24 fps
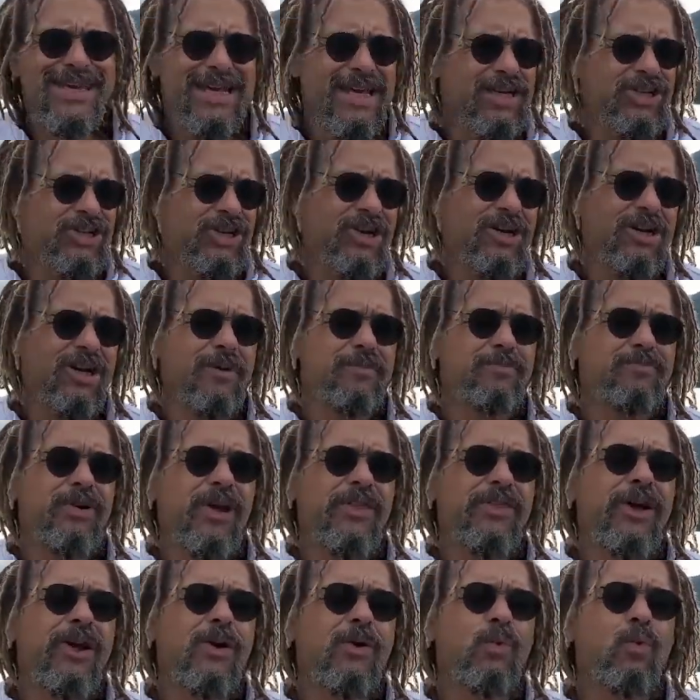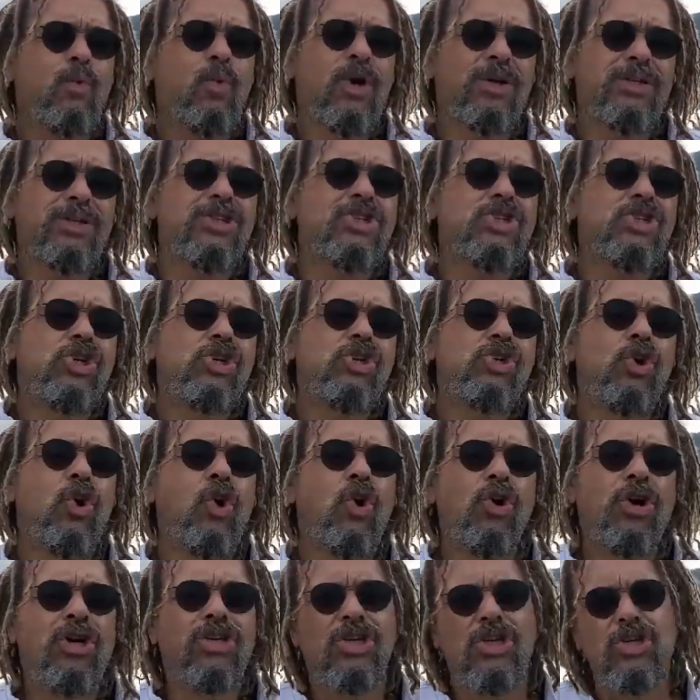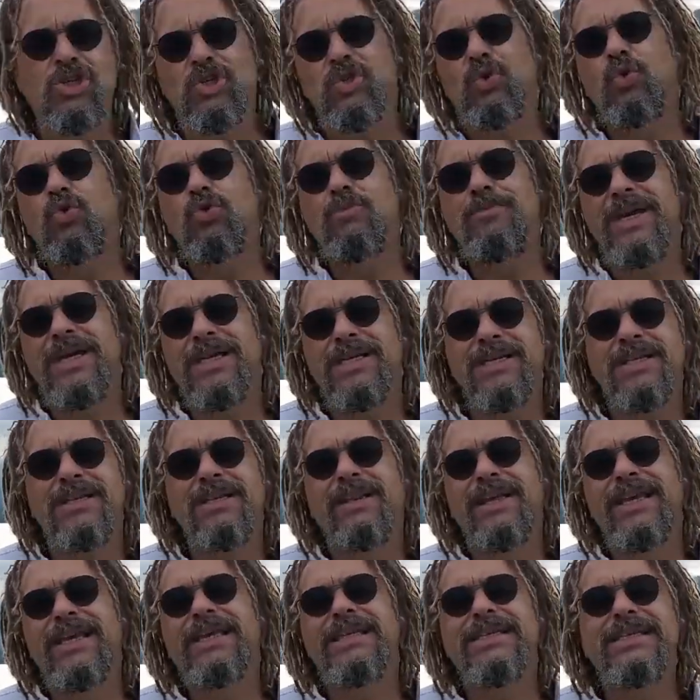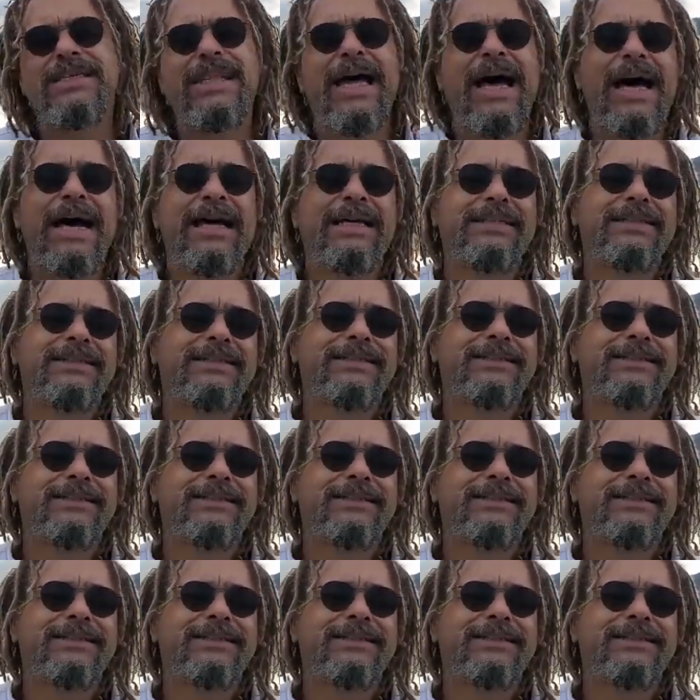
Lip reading: His younger brother worked in New York as a stonemason like his dad.